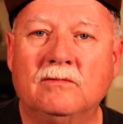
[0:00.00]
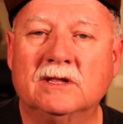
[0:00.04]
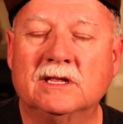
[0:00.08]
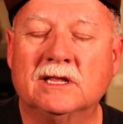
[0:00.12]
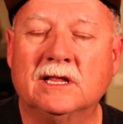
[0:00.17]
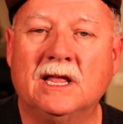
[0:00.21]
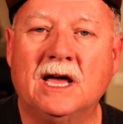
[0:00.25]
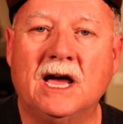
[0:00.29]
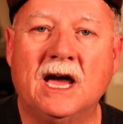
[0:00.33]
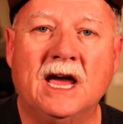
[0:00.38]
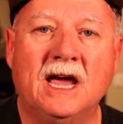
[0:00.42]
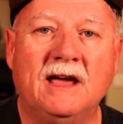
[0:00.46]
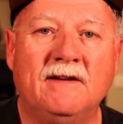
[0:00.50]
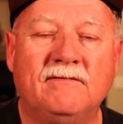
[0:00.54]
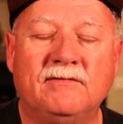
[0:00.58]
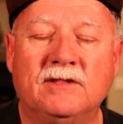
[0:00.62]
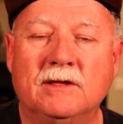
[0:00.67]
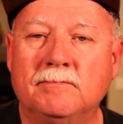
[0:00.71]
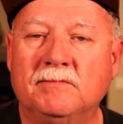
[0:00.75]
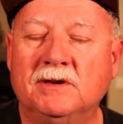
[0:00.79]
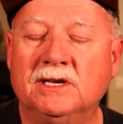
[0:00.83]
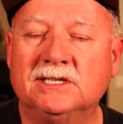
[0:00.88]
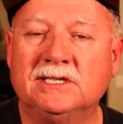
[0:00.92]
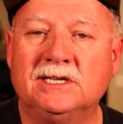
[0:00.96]
with life,
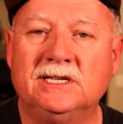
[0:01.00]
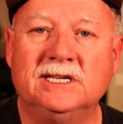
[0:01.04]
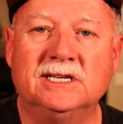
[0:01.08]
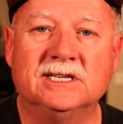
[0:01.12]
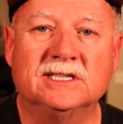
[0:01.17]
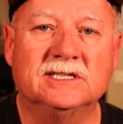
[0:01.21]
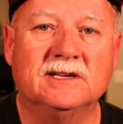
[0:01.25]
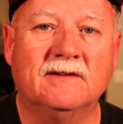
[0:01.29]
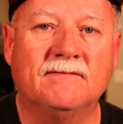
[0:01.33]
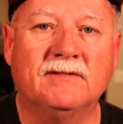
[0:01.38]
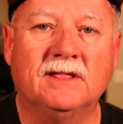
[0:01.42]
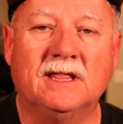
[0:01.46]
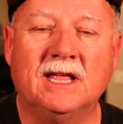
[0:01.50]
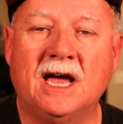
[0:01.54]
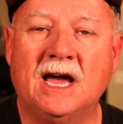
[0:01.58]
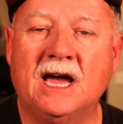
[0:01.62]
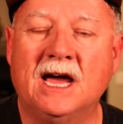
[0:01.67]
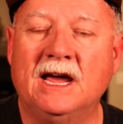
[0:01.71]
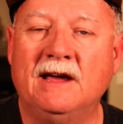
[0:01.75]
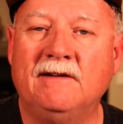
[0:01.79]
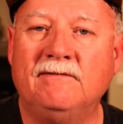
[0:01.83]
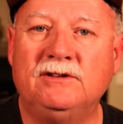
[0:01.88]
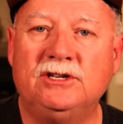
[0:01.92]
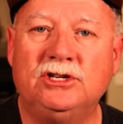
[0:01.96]
the busyness of
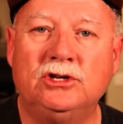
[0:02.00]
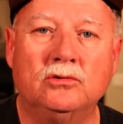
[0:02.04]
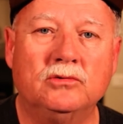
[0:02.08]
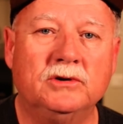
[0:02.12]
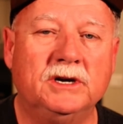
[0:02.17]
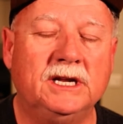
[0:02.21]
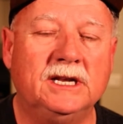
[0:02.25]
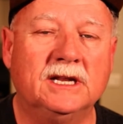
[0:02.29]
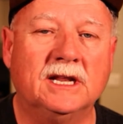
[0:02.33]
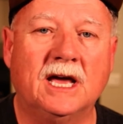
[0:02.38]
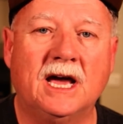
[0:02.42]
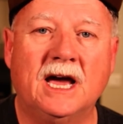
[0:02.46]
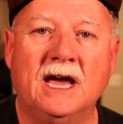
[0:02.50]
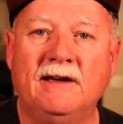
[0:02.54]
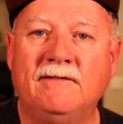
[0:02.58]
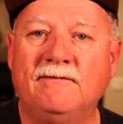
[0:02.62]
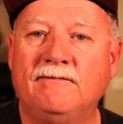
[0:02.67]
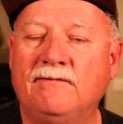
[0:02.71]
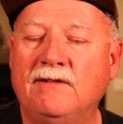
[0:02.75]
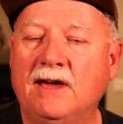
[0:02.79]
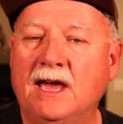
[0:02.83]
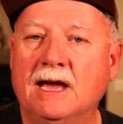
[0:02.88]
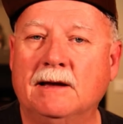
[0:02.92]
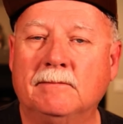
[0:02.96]
life, doing life,
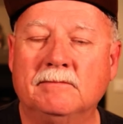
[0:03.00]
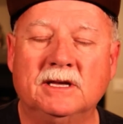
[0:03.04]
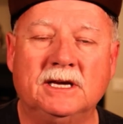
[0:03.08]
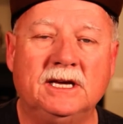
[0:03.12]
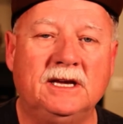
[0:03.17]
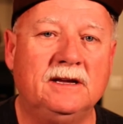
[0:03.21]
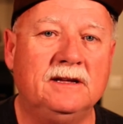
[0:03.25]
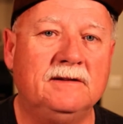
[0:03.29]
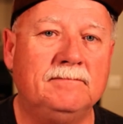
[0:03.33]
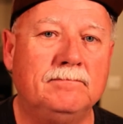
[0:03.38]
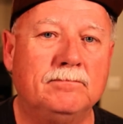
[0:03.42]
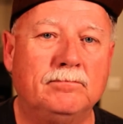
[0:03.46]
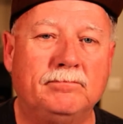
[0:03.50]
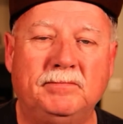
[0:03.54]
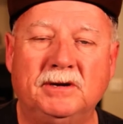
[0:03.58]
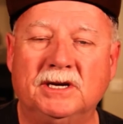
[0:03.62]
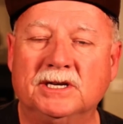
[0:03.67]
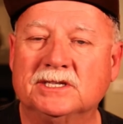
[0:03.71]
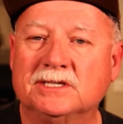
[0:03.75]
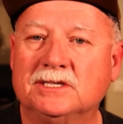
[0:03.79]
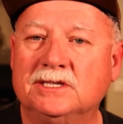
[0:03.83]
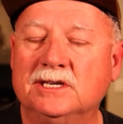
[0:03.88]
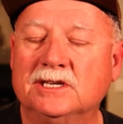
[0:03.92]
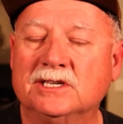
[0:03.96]
family,
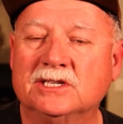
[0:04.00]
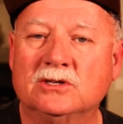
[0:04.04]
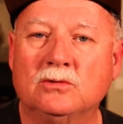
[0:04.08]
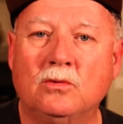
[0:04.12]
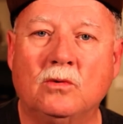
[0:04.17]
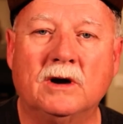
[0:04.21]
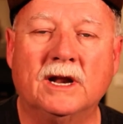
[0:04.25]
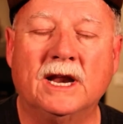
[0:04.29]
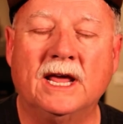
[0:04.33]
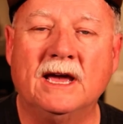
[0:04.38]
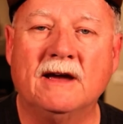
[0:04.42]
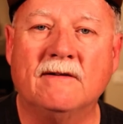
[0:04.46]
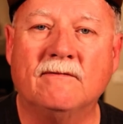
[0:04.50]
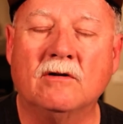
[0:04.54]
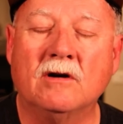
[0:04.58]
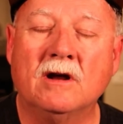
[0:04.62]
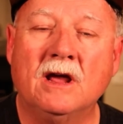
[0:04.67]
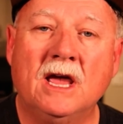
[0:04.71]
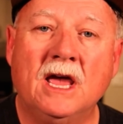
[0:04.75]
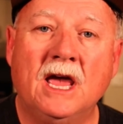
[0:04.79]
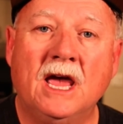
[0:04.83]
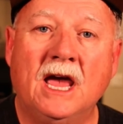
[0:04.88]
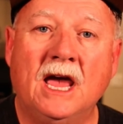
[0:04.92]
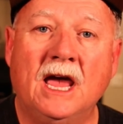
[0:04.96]
business, whatever,
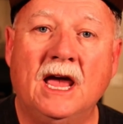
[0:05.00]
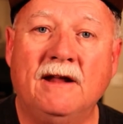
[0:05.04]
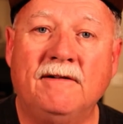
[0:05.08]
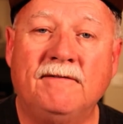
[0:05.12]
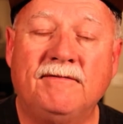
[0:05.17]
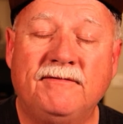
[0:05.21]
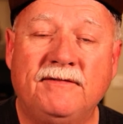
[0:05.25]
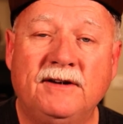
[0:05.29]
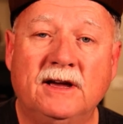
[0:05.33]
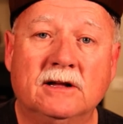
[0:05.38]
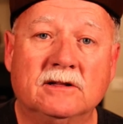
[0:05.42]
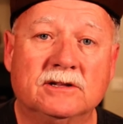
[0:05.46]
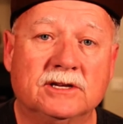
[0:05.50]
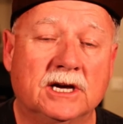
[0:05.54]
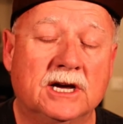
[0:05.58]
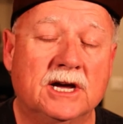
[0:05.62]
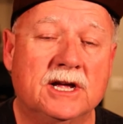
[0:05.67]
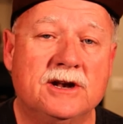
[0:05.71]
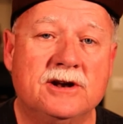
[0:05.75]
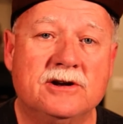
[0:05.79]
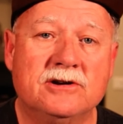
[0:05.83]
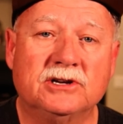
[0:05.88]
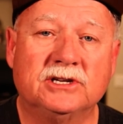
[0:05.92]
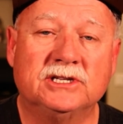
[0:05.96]
and fail to
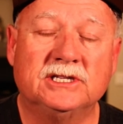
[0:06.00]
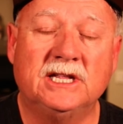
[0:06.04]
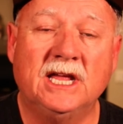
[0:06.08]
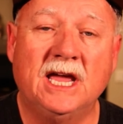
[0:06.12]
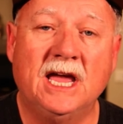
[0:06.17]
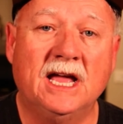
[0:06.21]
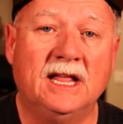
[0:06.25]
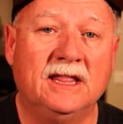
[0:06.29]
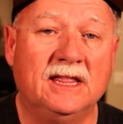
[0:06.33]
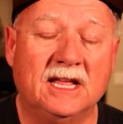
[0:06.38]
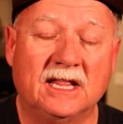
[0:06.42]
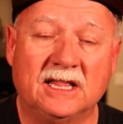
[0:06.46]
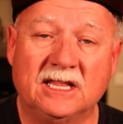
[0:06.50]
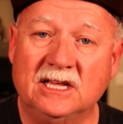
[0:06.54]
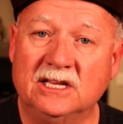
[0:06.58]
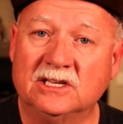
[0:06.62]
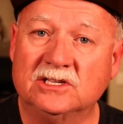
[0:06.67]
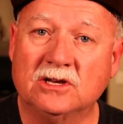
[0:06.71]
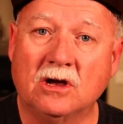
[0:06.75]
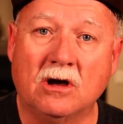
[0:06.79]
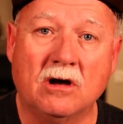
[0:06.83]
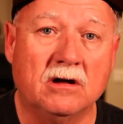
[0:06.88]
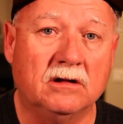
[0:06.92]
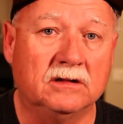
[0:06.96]
understand that
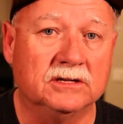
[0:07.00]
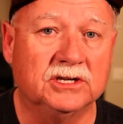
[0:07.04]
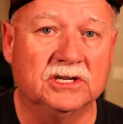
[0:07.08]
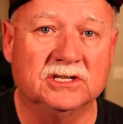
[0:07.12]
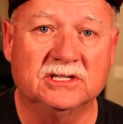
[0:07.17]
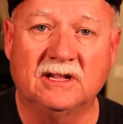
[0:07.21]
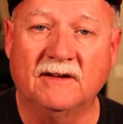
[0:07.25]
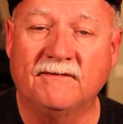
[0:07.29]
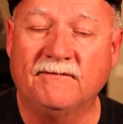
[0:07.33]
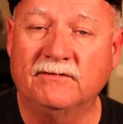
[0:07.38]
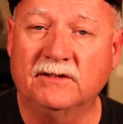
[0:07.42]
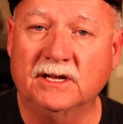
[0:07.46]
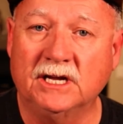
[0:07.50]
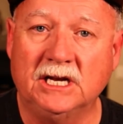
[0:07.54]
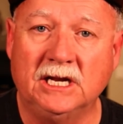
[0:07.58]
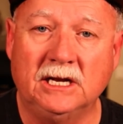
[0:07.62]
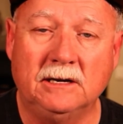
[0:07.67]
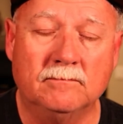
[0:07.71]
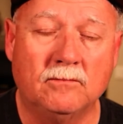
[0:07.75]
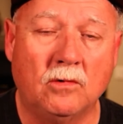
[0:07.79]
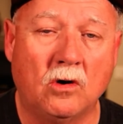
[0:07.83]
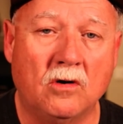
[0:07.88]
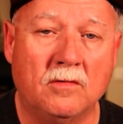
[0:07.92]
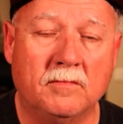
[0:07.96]
it's all just a
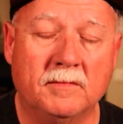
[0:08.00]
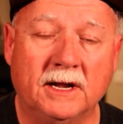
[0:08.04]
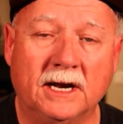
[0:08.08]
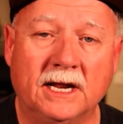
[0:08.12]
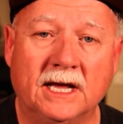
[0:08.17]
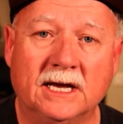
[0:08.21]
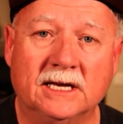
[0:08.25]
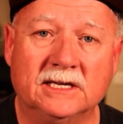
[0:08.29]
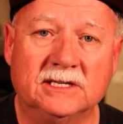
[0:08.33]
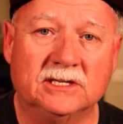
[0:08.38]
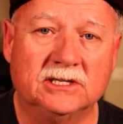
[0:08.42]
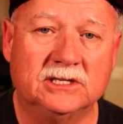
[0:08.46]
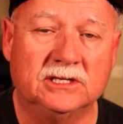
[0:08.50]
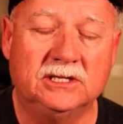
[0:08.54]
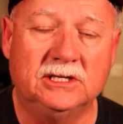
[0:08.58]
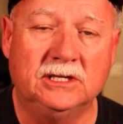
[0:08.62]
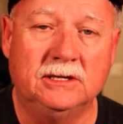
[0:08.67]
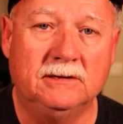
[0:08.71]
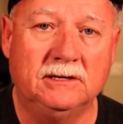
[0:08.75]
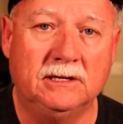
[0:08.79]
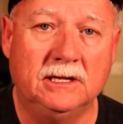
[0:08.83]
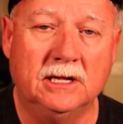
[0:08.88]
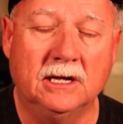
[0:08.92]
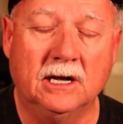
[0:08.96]
fleeting moment, as
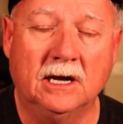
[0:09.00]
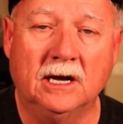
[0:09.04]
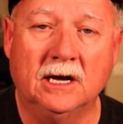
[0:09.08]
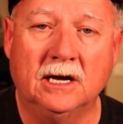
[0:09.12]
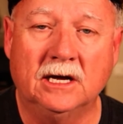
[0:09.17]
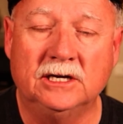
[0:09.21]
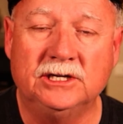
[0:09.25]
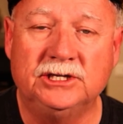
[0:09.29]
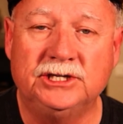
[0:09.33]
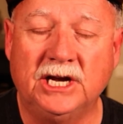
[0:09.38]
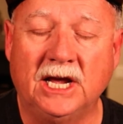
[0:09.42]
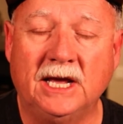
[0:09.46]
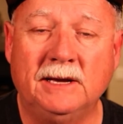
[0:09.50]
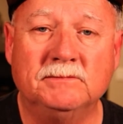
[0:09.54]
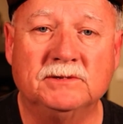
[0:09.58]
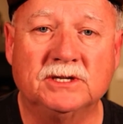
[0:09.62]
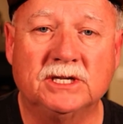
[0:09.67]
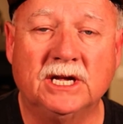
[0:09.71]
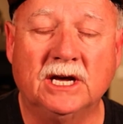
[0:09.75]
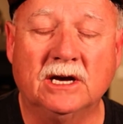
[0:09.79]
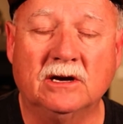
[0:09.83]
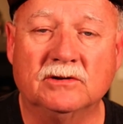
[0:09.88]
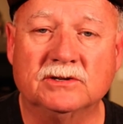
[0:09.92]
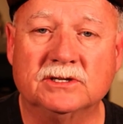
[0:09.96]
uh, James
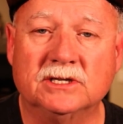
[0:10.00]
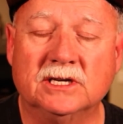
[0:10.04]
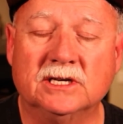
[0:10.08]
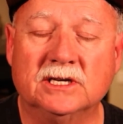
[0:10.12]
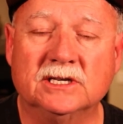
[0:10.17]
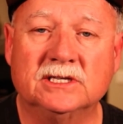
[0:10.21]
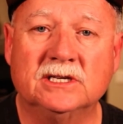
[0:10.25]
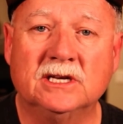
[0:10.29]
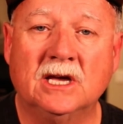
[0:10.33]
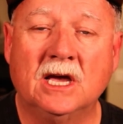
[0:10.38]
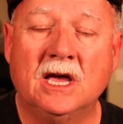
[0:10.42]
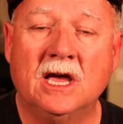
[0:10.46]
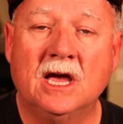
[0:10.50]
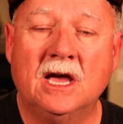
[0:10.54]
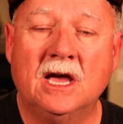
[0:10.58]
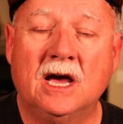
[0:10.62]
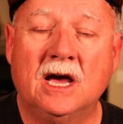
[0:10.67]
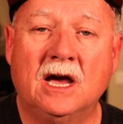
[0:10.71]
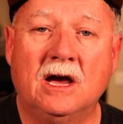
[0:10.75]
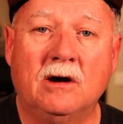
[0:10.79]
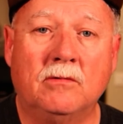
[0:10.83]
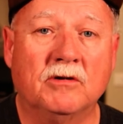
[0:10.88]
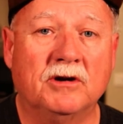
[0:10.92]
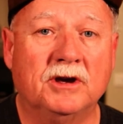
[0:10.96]
tells us,
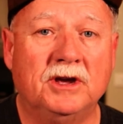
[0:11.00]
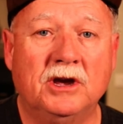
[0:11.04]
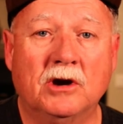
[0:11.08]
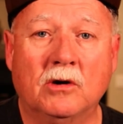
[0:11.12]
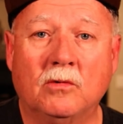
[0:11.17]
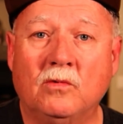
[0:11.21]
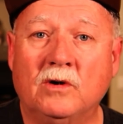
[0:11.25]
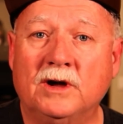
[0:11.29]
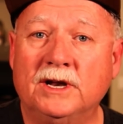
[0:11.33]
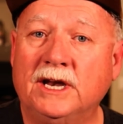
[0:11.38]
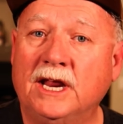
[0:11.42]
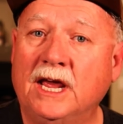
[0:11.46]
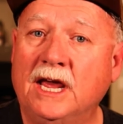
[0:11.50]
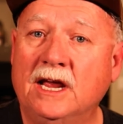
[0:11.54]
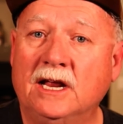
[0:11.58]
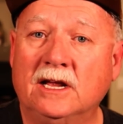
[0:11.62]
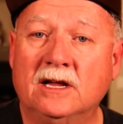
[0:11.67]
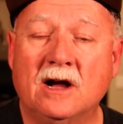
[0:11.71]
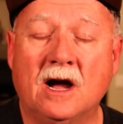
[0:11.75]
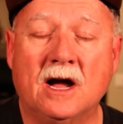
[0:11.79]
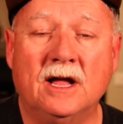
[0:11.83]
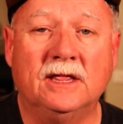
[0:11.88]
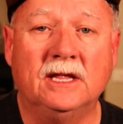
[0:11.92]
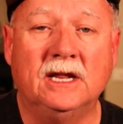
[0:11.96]
uh, we're here one day
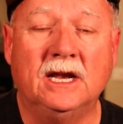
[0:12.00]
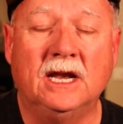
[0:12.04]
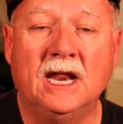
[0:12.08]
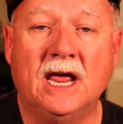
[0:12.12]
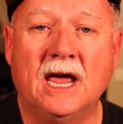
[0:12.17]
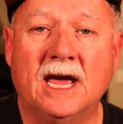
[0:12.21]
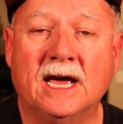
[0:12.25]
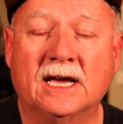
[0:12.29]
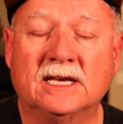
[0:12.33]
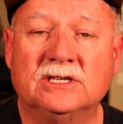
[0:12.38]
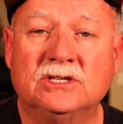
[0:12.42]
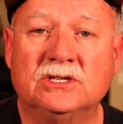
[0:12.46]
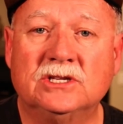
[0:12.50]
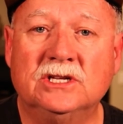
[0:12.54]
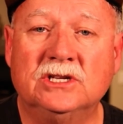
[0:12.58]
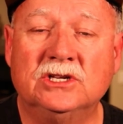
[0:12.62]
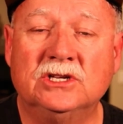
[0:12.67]
and gone the next.